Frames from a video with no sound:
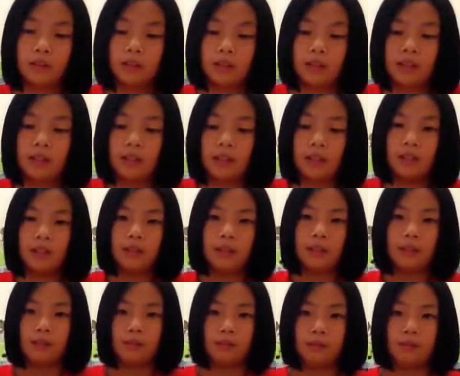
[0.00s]

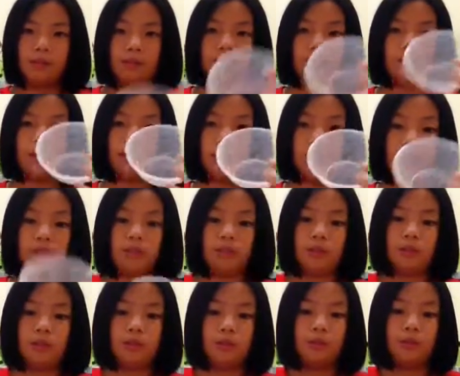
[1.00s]
I'm using these
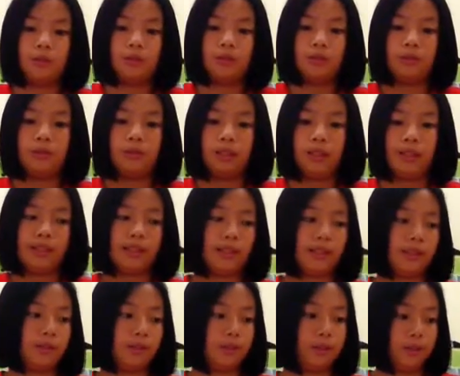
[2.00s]
2 as
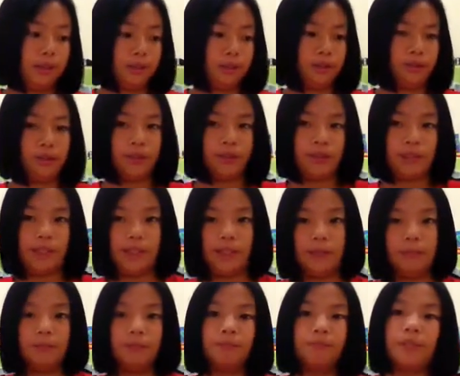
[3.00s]
I always use for
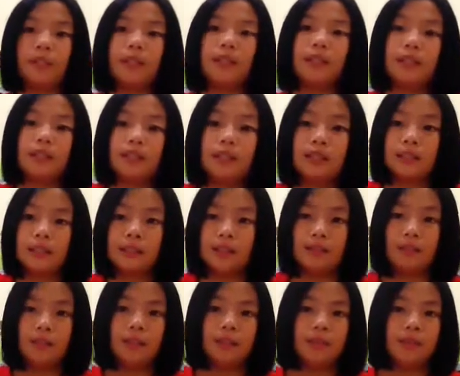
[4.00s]
slime.
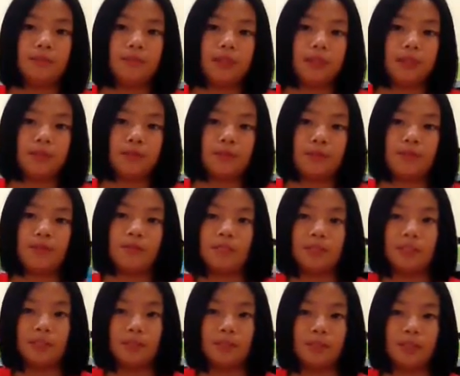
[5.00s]
Something to mix
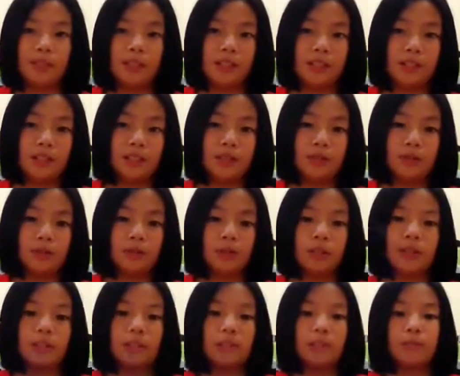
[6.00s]
with and 2
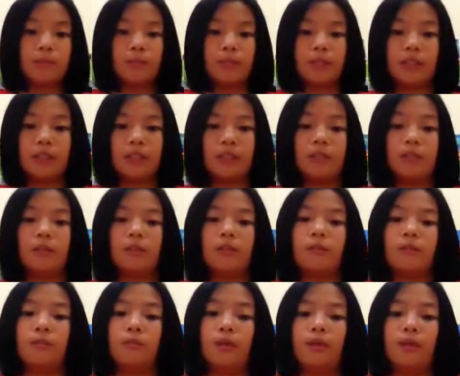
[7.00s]
things to mix
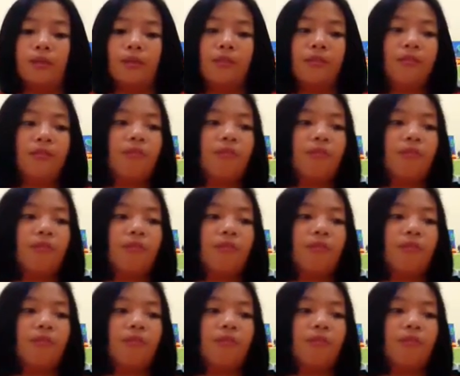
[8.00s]
with.